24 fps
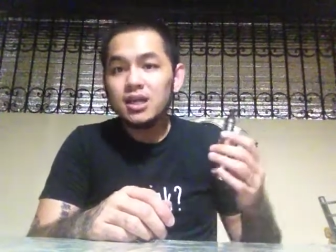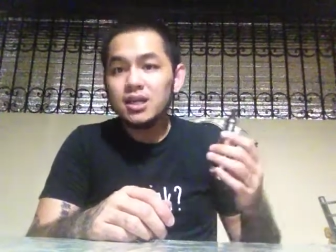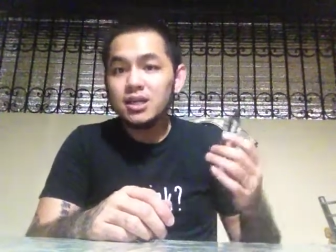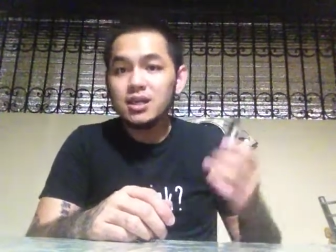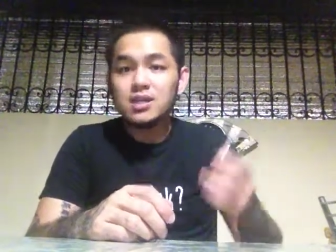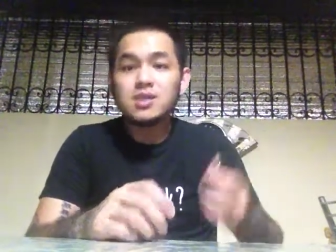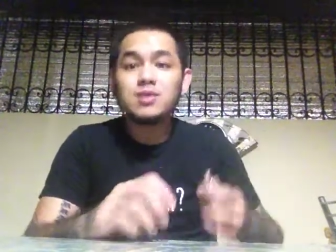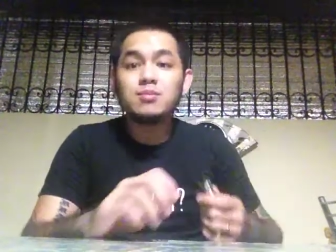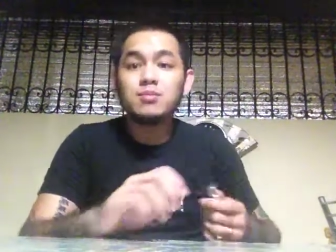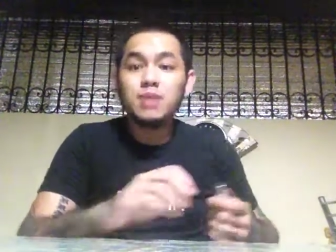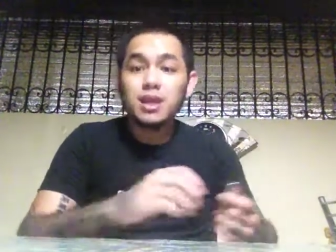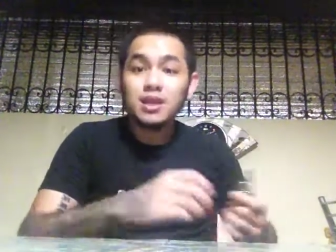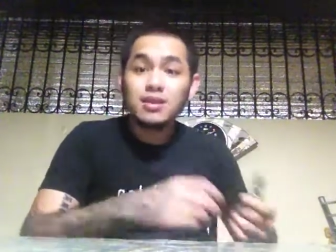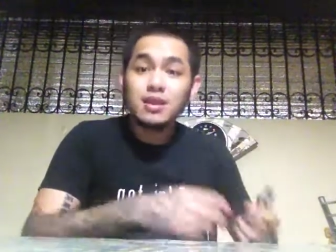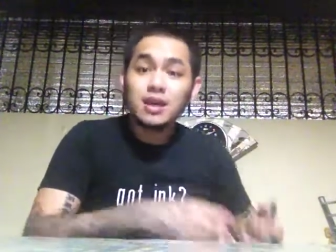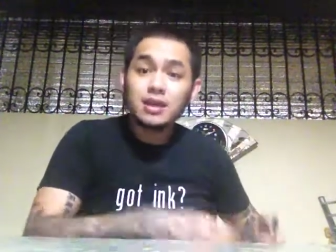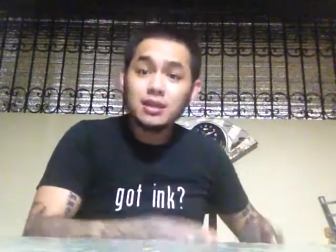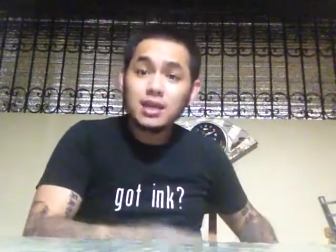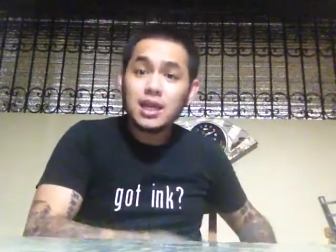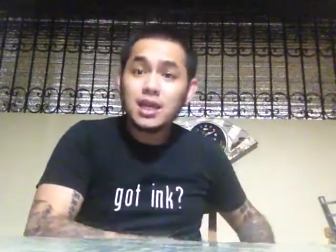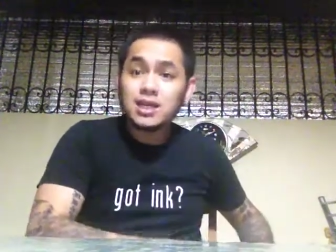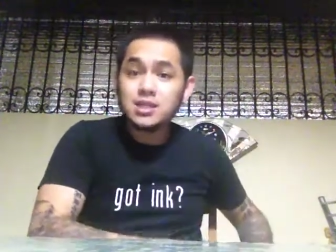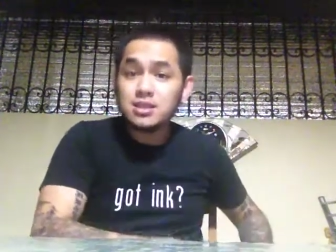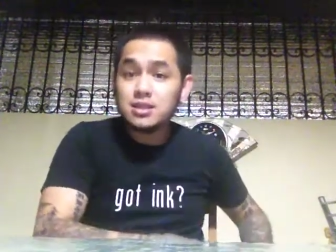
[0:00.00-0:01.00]
it doesn't make
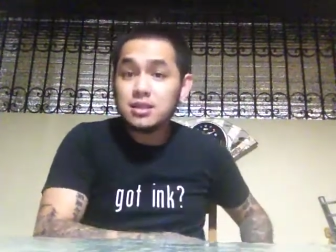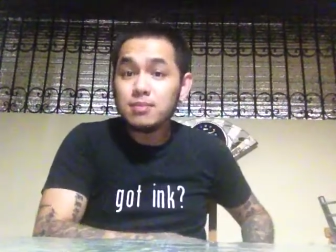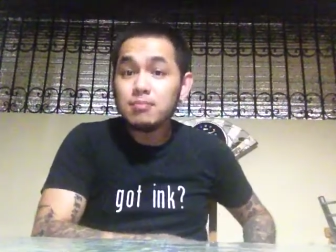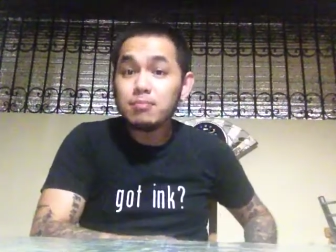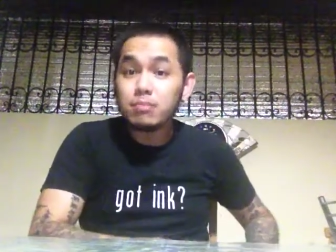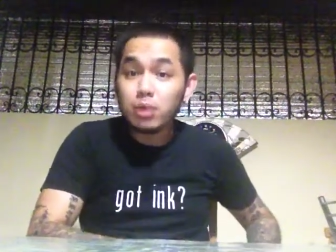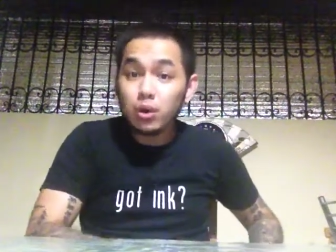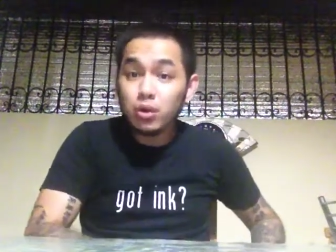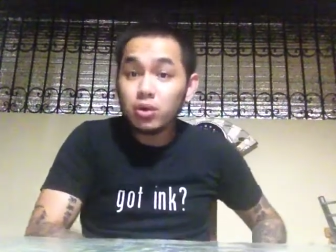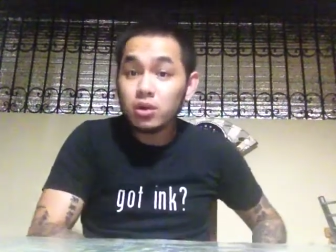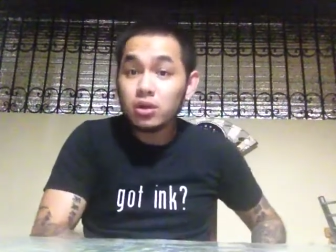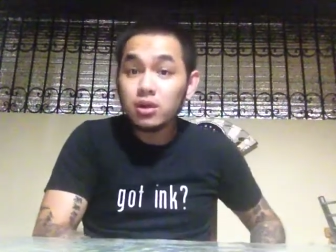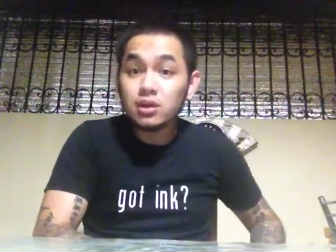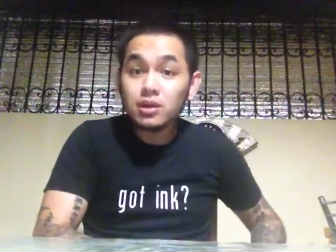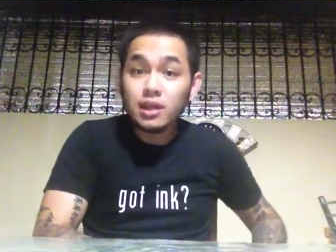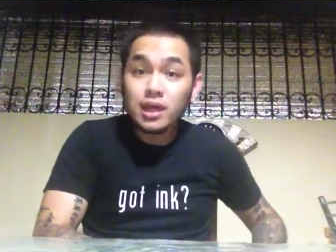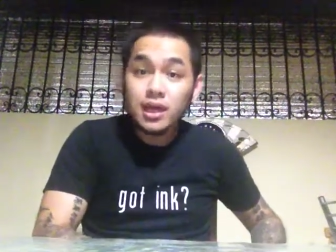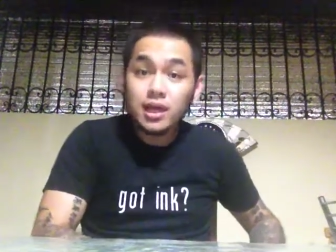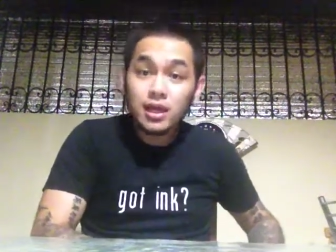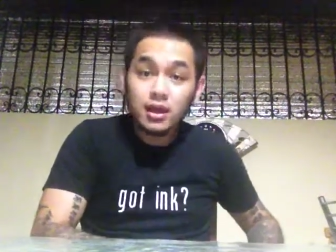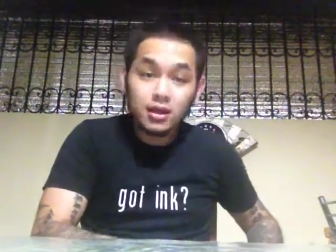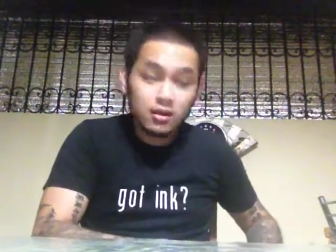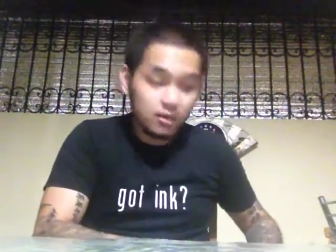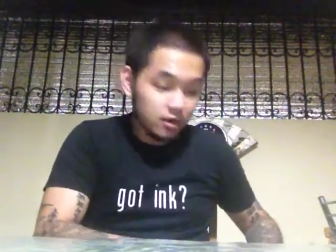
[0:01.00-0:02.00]
that nasty boner
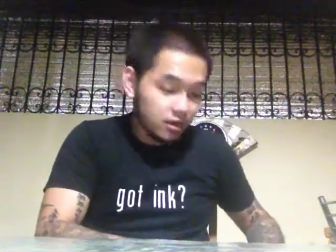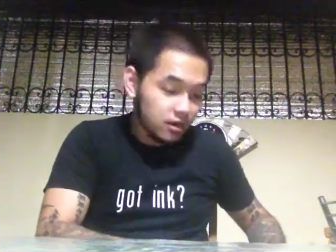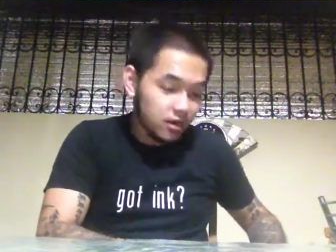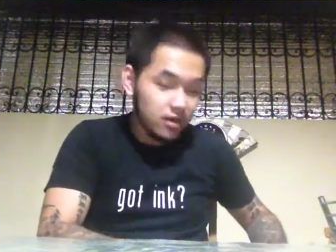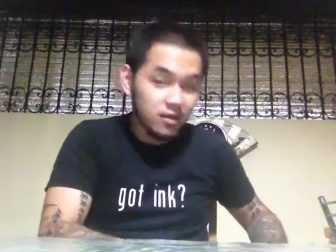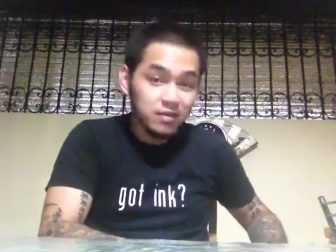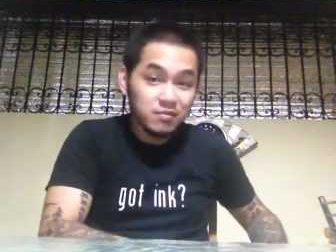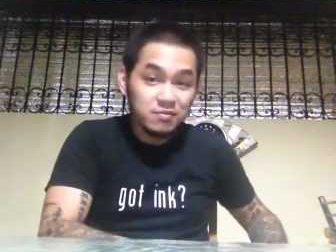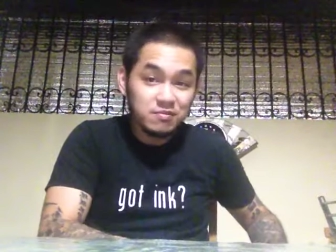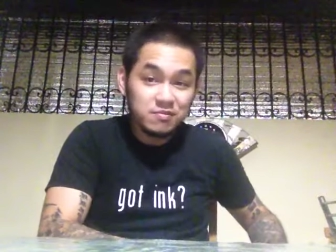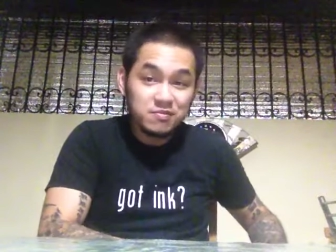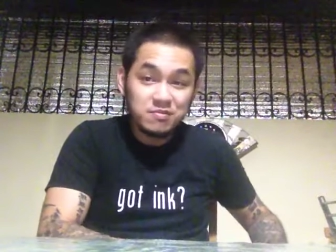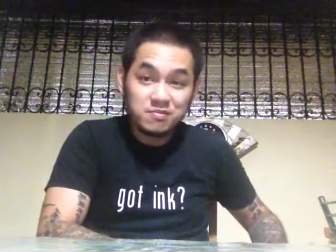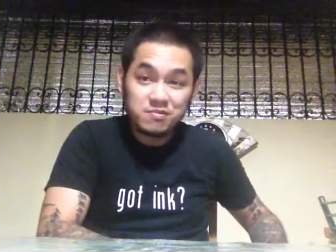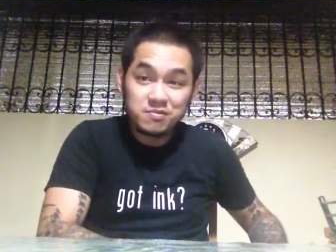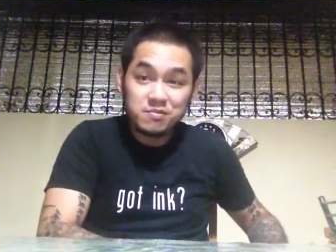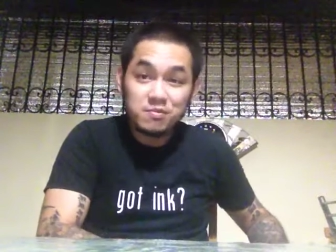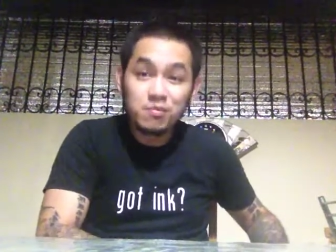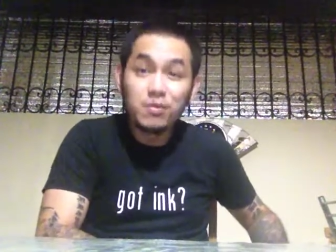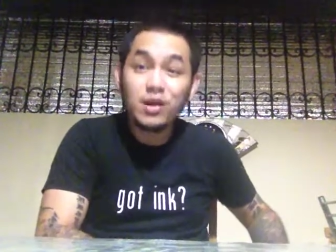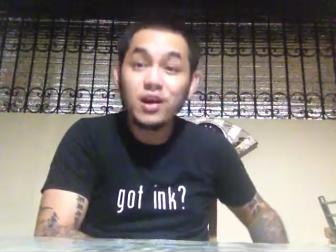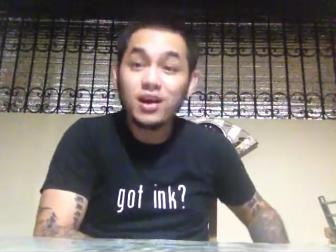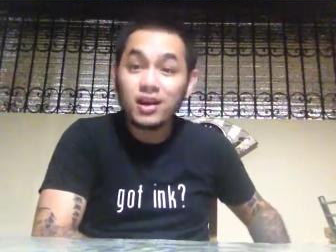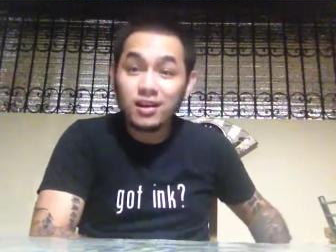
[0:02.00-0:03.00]
like
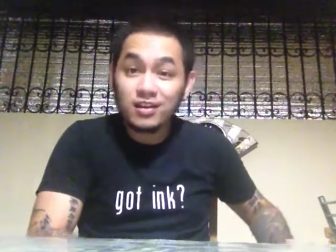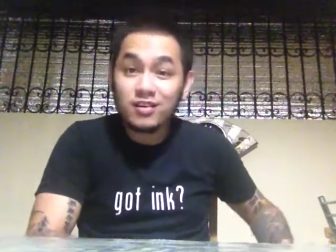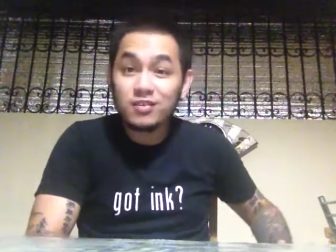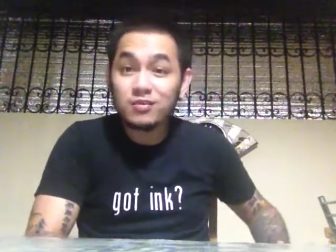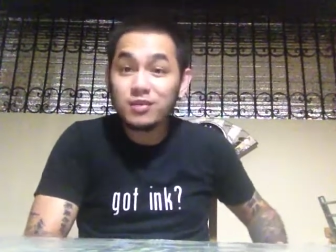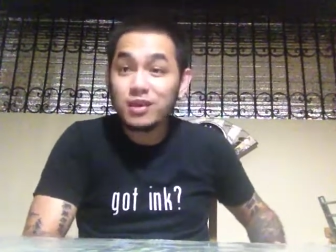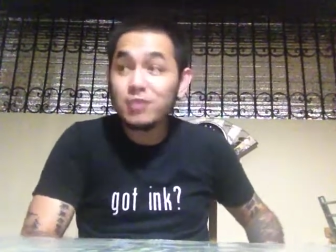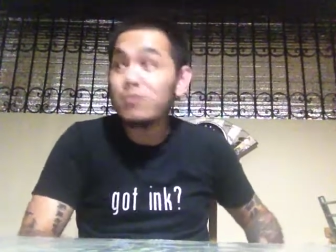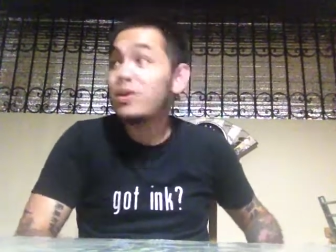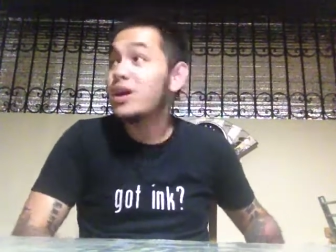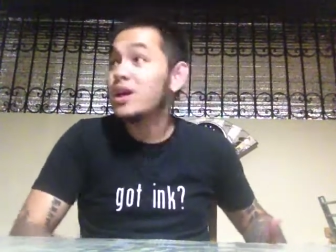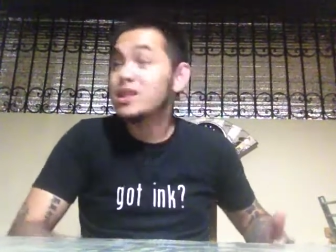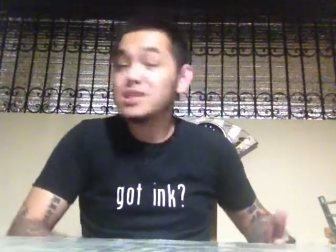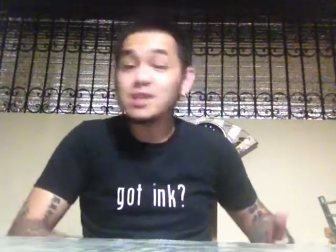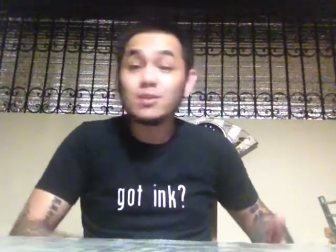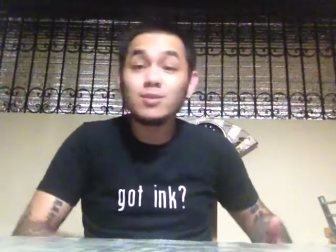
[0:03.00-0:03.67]
mark on my pants.